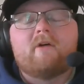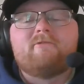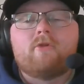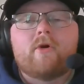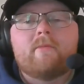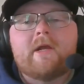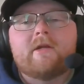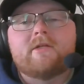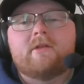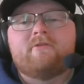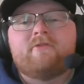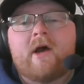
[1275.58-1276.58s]
Florida made
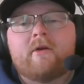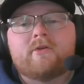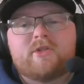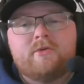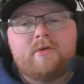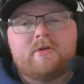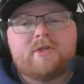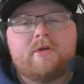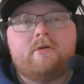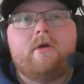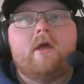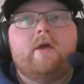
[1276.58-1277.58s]
it to the finals 2 years
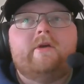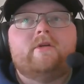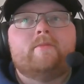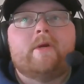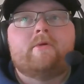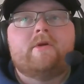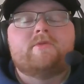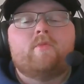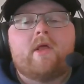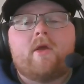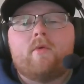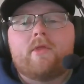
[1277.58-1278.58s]
ago. He's a big reason
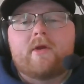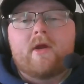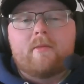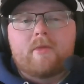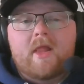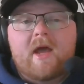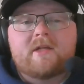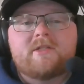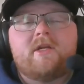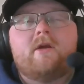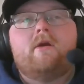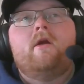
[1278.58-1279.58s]
why they won the cup
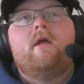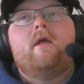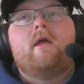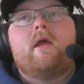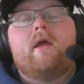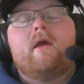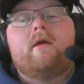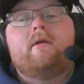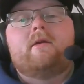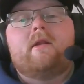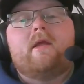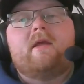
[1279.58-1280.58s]
last year.
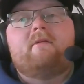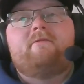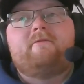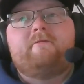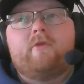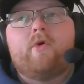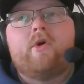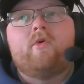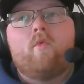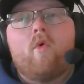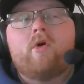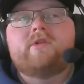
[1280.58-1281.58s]
And if Florida
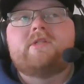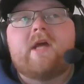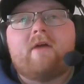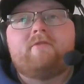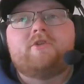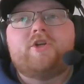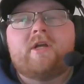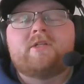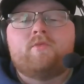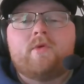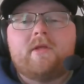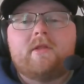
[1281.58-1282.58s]
wants to have a
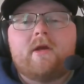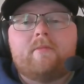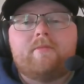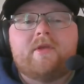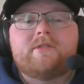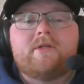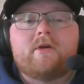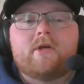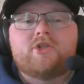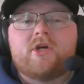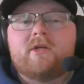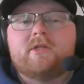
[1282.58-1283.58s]
chance at winning the cup this year,
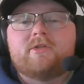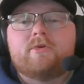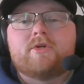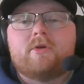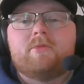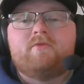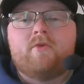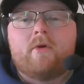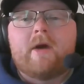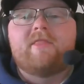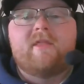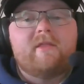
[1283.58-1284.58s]
Tkachuk needs to return to
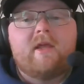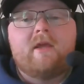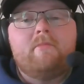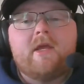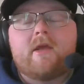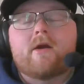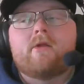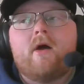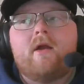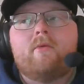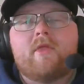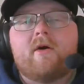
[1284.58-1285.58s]
form. I think they can beat
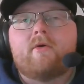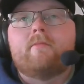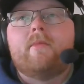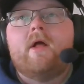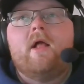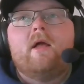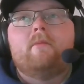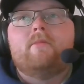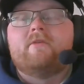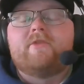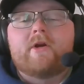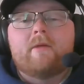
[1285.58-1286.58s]
Carolina without him.
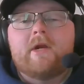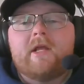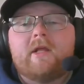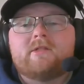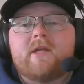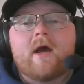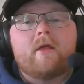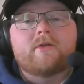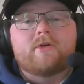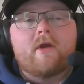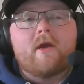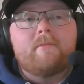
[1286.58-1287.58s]
But if they're coming against
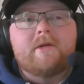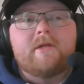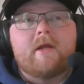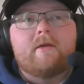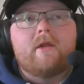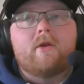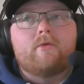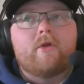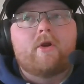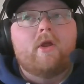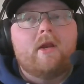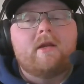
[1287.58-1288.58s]
Dallas or Edmonton,
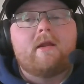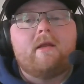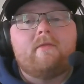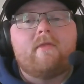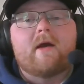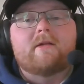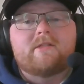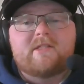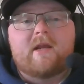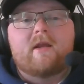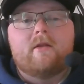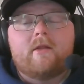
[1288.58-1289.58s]
they're going to need that
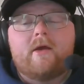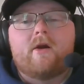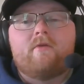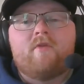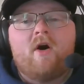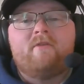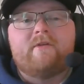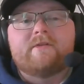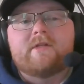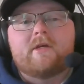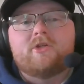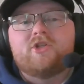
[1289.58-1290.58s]
second layer of
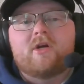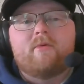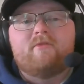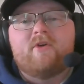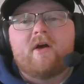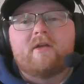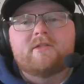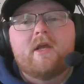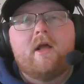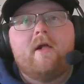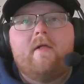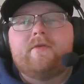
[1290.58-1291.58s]
offense that Tkachuk provides.
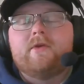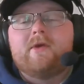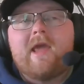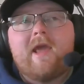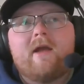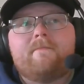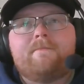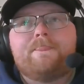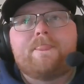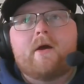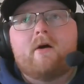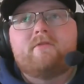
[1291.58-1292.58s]
You can't.
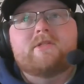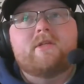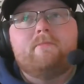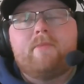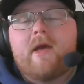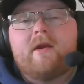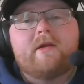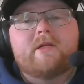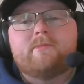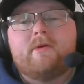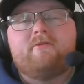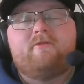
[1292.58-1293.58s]
Obviously, Bennett
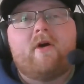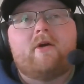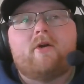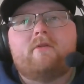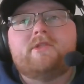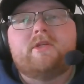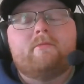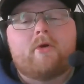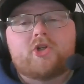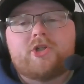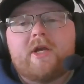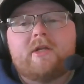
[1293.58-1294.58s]
has been fine. Obviously,
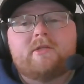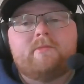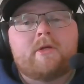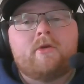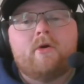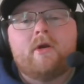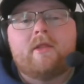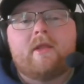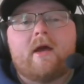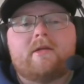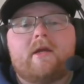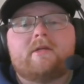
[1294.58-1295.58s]
Marchand has been good
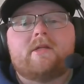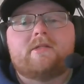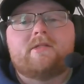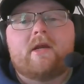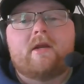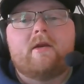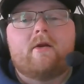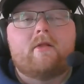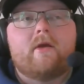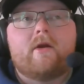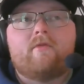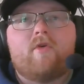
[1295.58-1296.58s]
in that as that
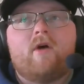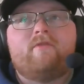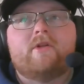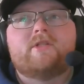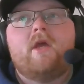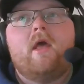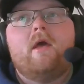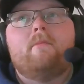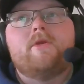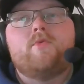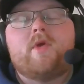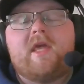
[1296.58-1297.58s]
secondary layer of offense.
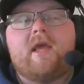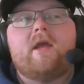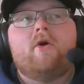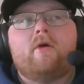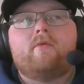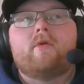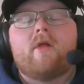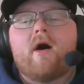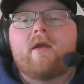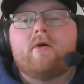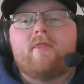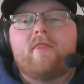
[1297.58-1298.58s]
But you cannot
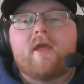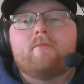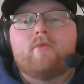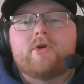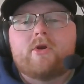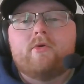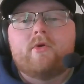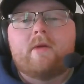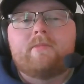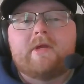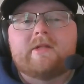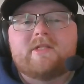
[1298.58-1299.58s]
rely on them when you're
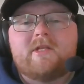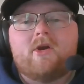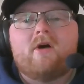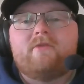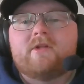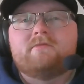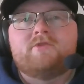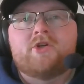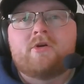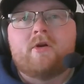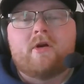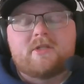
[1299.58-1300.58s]
going up against the offensive
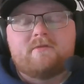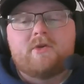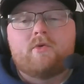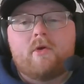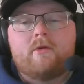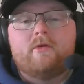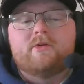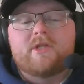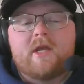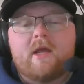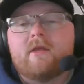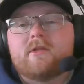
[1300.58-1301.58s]
juggernauts of the
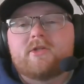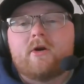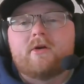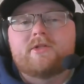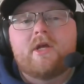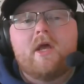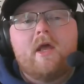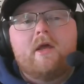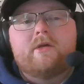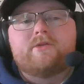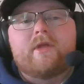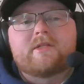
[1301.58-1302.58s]
Oilers and the Stars.
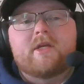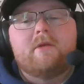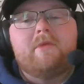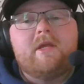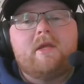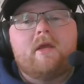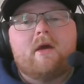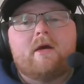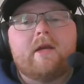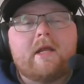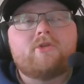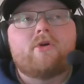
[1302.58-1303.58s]
So that's going to be
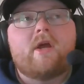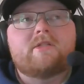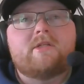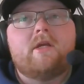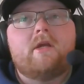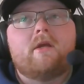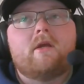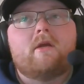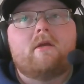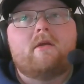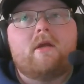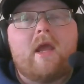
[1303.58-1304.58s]
an
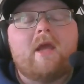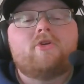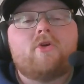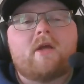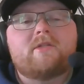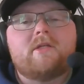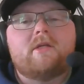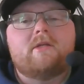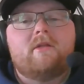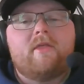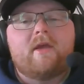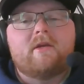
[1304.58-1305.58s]
interesting
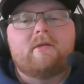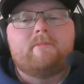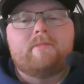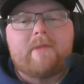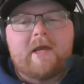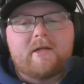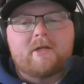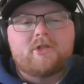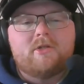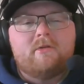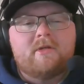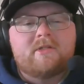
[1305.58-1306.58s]
thing to pay
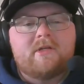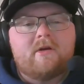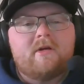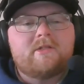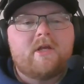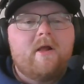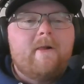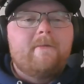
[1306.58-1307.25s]
attention to this series